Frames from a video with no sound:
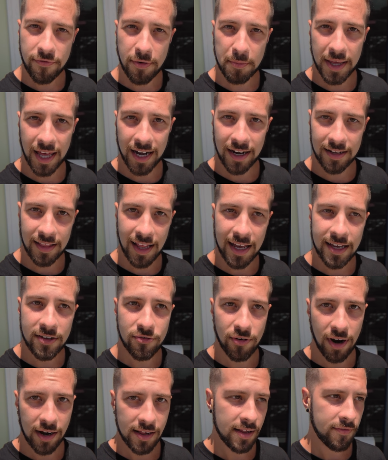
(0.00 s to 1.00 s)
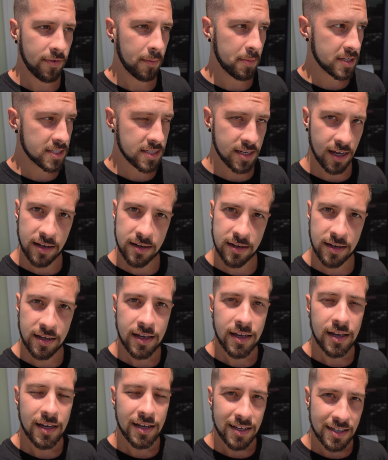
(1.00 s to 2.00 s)
from getting light directly from the sun,
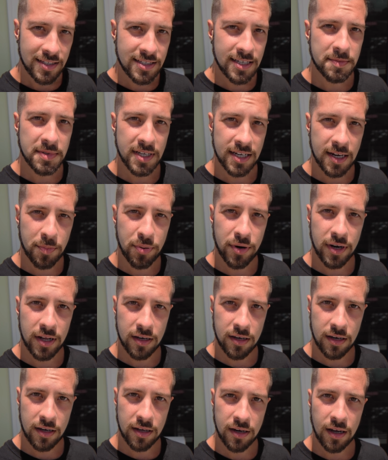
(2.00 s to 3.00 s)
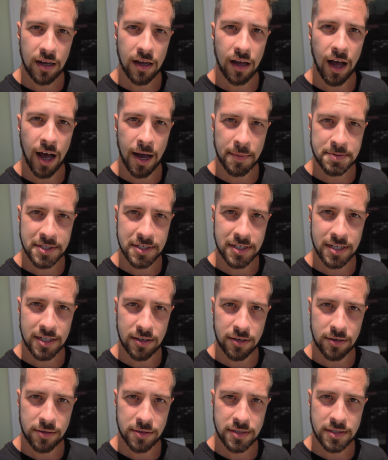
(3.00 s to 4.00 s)
this seems like a pretty good option to
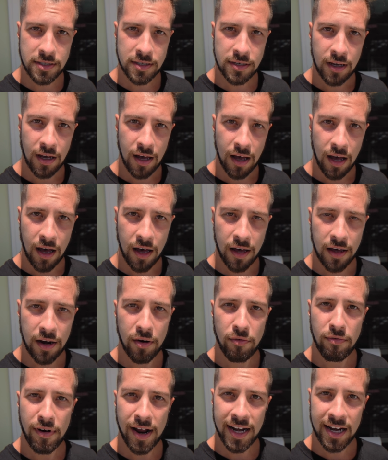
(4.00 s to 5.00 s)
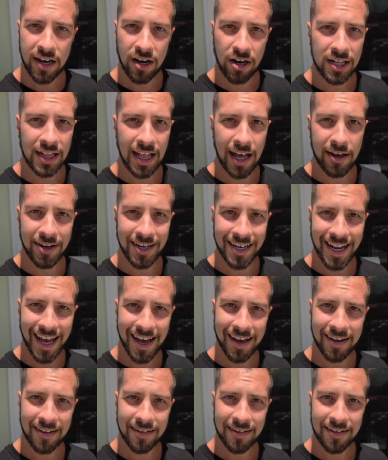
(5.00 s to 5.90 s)
use on a rainy or cloudy day.